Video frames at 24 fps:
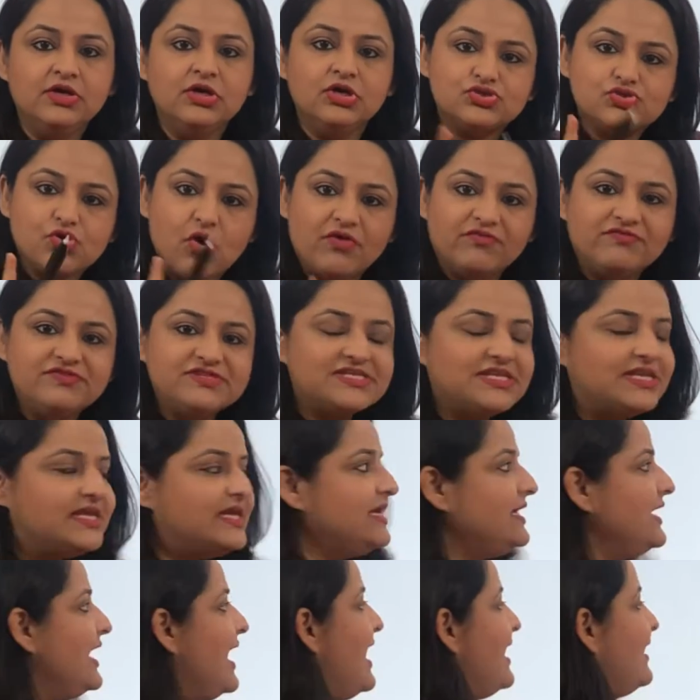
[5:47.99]
So obviously
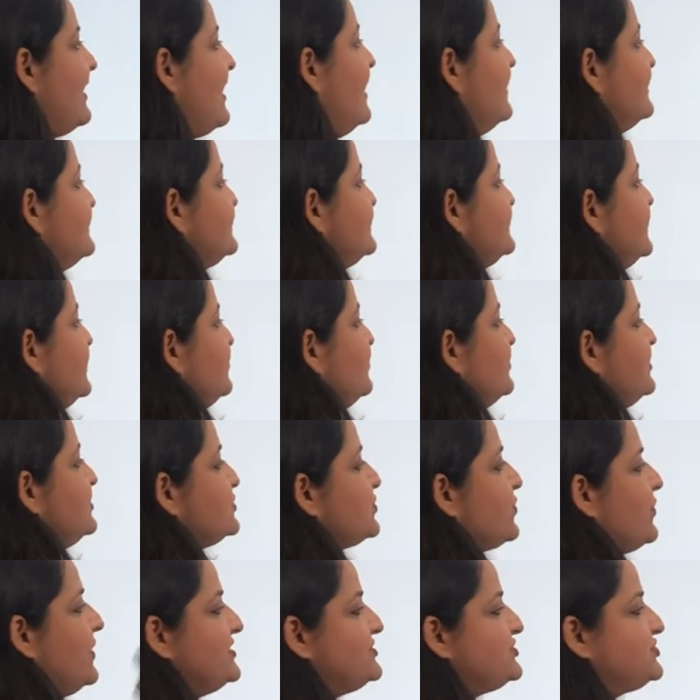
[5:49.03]
our answer to this
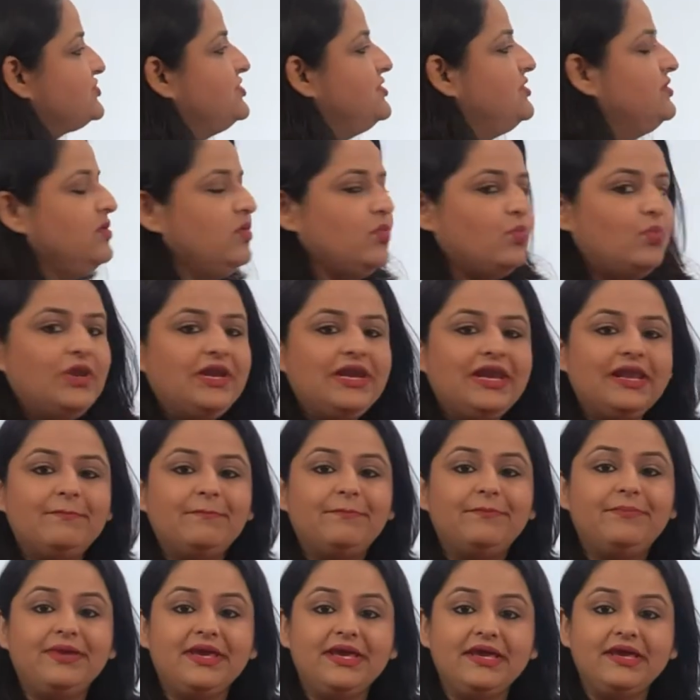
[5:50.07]
question will
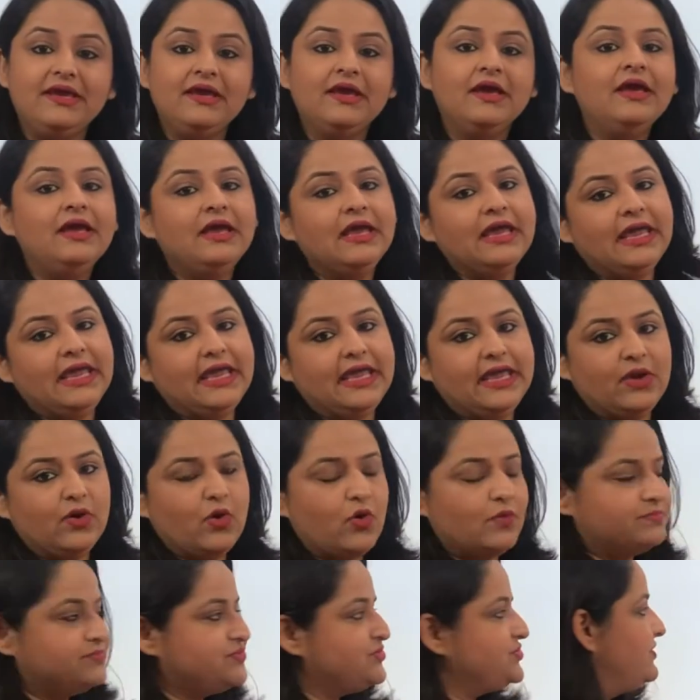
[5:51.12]
be A
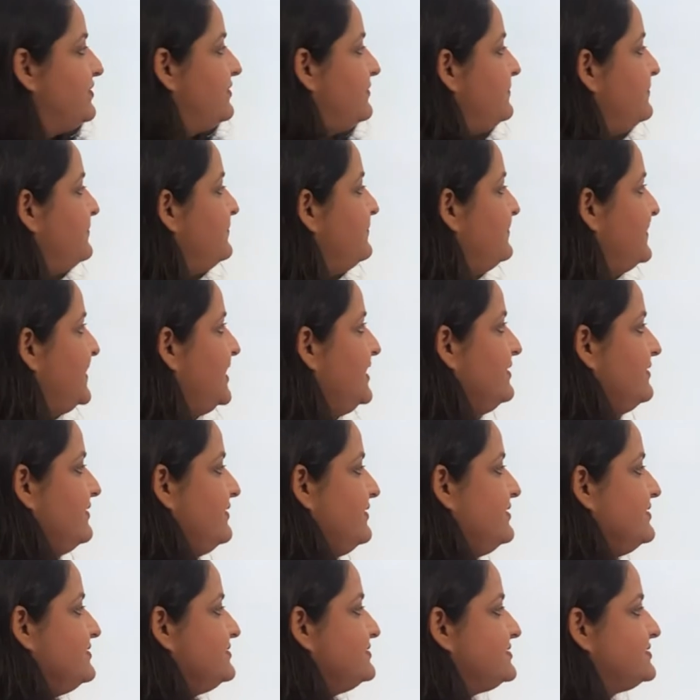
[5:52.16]
option. Here
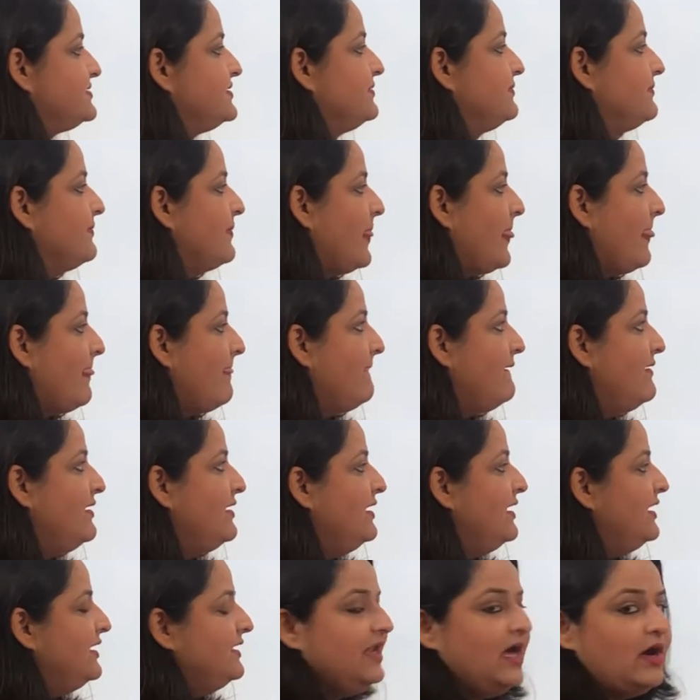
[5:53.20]
it is.
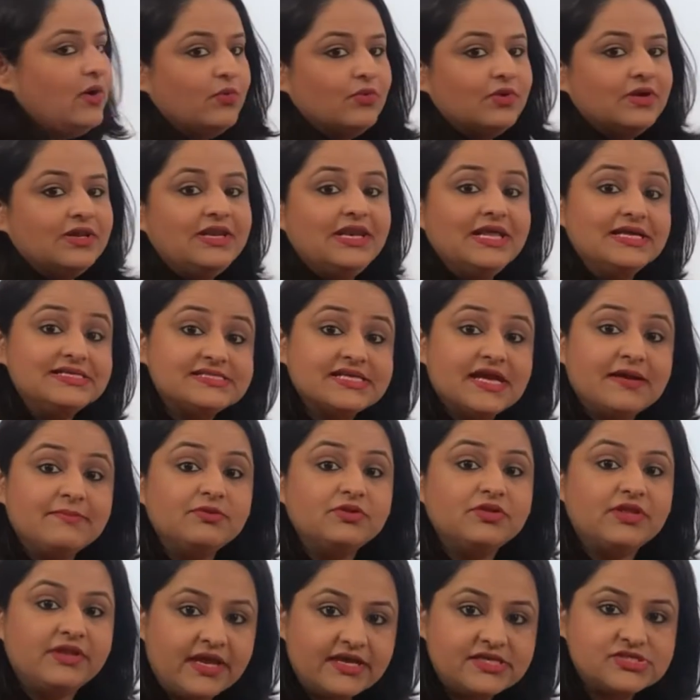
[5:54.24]
Now let's come to
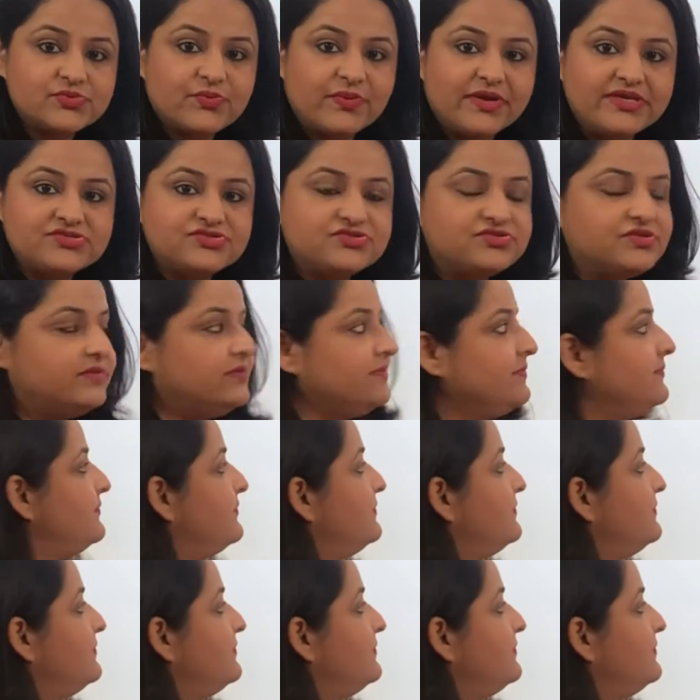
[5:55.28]
the next question.